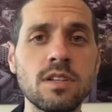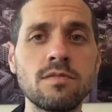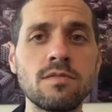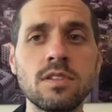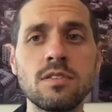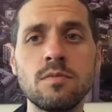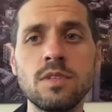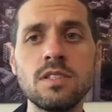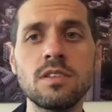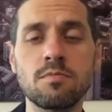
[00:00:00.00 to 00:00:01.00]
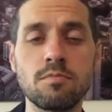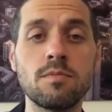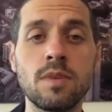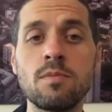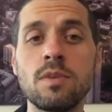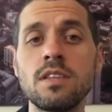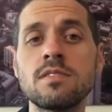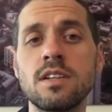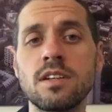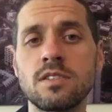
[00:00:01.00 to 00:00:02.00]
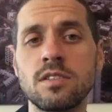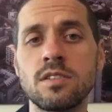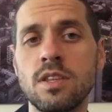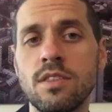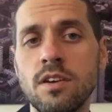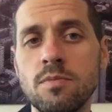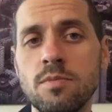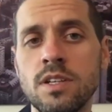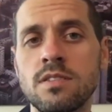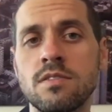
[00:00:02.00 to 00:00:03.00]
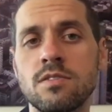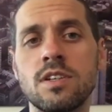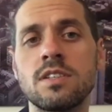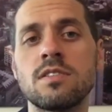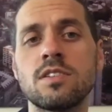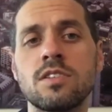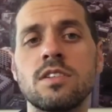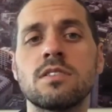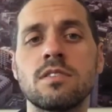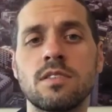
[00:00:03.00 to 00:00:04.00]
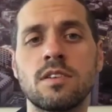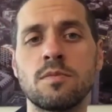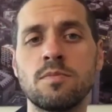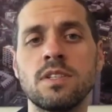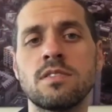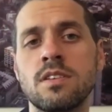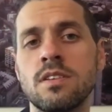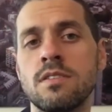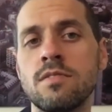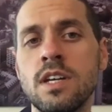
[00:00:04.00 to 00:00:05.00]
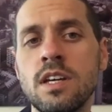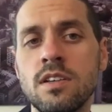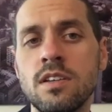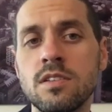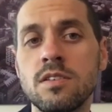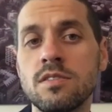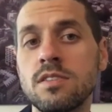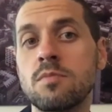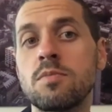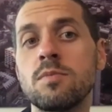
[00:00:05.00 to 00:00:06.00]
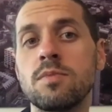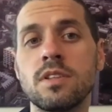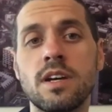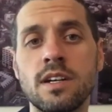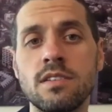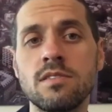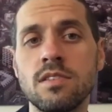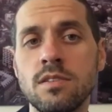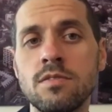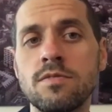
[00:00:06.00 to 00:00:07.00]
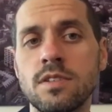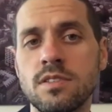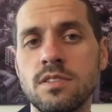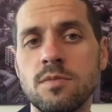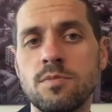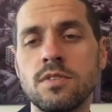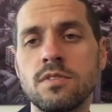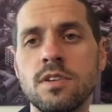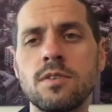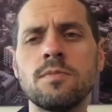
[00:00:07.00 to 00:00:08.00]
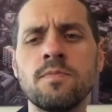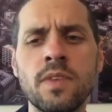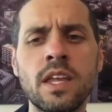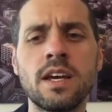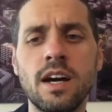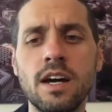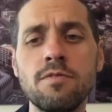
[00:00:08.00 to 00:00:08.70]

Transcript: to give to humans like maybe these can actually be therapies or transition into therapies to give to sick people in the icu for example so i